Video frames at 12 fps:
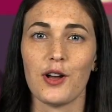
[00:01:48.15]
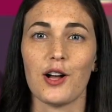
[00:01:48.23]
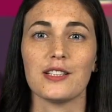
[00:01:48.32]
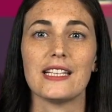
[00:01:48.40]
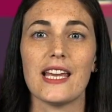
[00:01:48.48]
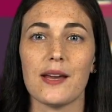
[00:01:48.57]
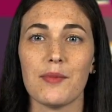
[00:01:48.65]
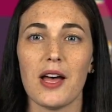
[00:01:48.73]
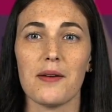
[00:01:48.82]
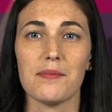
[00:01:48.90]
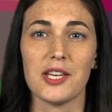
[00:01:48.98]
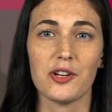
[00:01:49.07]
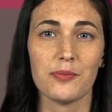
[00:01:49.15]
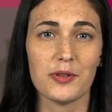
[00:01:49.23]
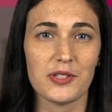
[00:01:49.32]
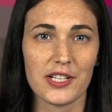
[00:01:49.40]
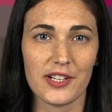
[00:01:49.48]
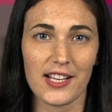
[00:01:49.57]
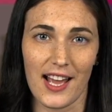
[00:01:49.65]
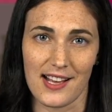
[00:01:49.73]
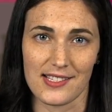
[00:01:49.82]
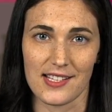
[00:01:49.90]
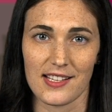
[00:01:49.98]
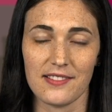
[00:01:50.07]
called gamma-aminobutyric
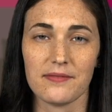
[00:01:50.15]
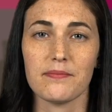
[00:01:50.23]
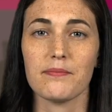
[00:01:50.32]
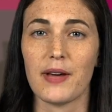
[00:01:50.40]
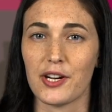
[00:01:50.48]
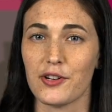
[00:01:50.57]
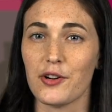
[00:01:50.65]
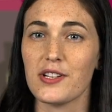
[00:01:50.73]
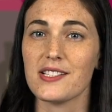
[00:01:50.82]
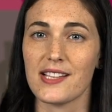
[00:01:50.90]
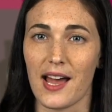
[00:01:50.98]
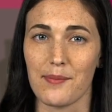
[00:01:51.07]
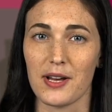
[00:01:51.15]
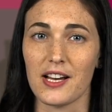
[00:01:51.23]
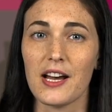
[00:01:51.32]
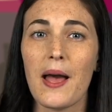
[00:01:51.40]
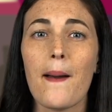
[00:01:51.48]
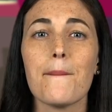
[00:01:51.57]
acid, better known as GABA,